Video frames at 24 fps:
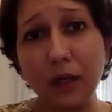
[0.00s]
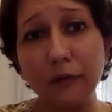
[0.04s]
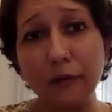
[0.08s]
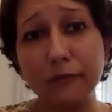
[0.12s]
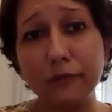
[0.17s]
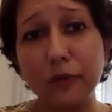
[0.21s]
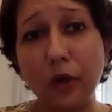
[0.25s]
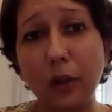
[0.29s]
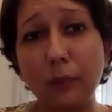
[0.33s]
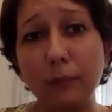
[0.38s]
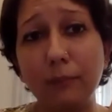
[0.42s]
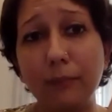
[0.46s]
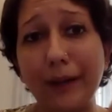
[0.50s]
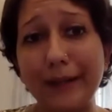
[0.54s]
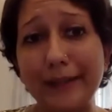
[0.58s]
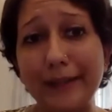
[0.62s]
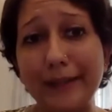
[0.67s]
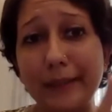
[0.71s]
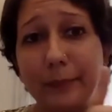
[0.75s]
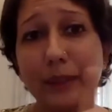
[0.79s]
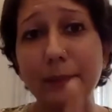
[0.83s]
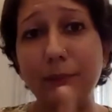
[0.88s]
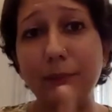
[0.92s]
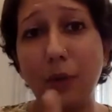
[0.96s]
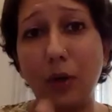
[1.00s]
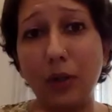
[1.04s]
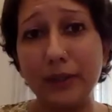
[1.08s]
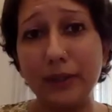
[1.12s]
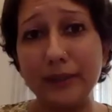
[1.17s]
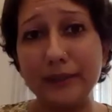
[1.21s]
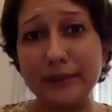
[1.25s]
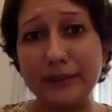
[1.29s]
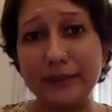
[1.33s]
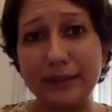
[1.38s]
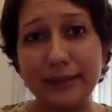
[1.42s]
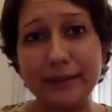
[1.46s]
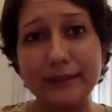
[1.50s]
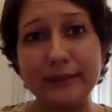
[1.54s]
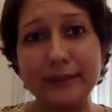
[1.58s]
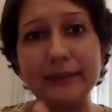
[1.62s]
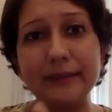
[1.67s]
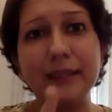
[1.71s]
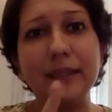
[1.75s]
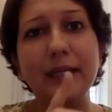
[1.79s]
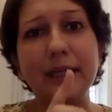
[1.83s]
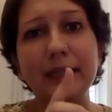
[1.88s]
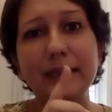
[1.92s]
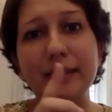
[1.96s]
from multiple policies,
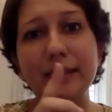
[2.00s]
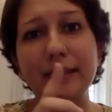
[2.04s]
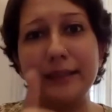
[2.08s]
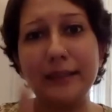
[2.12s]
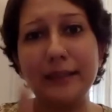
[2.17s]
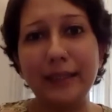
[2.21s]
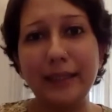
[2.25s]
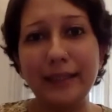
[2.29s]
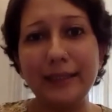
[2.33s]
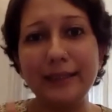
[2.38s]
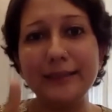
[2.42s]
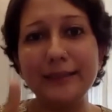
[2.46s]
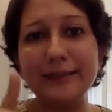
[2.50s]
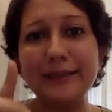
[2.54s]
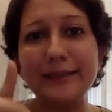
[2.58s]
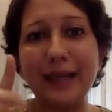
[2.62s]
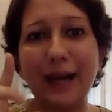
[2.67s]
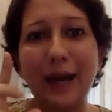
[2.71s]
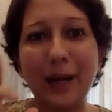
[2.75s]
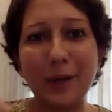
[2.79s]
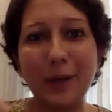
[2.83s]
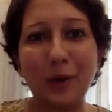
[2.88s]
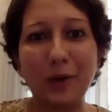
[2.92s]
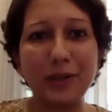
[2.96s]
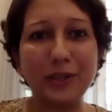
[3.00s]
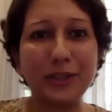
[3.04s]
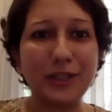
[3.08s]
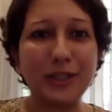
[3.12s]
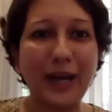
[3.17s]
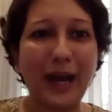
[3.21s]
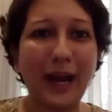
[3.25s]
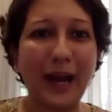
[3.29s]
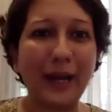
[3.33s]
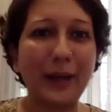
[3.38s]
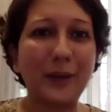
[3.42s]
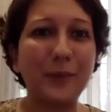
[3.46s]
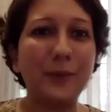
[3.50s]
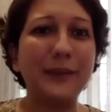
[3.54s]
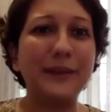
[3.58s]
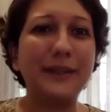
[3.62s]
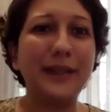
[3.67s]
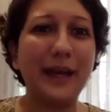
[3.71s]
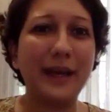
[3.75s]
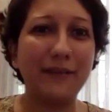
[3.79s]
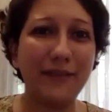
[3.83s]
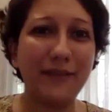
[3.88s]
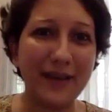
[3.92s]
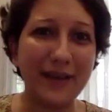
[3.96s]
that things are on track with
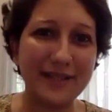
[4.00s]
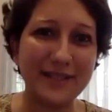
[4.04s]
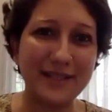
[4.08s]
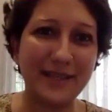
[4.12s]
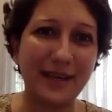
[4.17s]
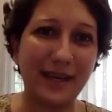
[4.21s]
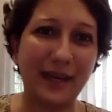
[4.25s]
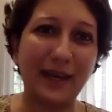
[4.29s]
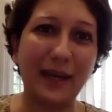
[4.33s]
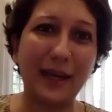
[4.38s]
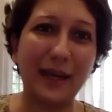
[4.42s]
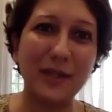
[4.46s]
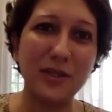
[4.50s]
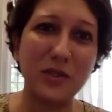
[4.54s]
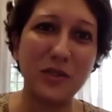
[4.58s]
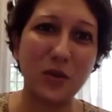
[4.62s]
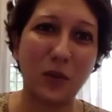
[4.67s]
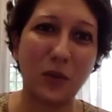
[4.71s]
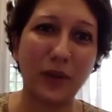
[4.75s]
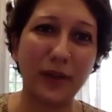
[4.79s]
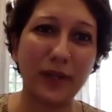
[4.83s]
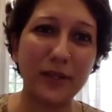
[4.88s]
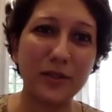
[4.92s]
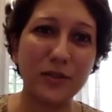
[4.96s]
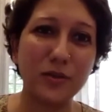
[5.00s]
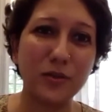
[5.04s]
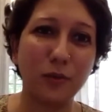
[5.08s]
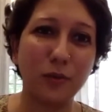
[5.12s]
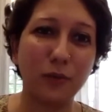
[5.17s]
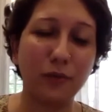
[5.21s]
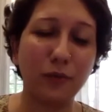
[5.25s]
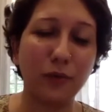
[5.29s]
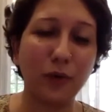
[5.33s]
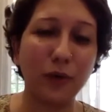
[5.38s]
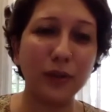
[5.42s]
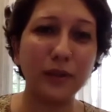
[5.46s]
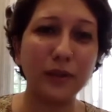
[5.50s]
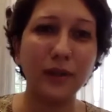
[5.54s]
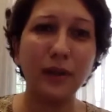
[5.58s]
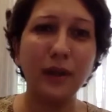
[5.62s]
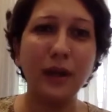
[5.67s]
their vesting and so on and so forth.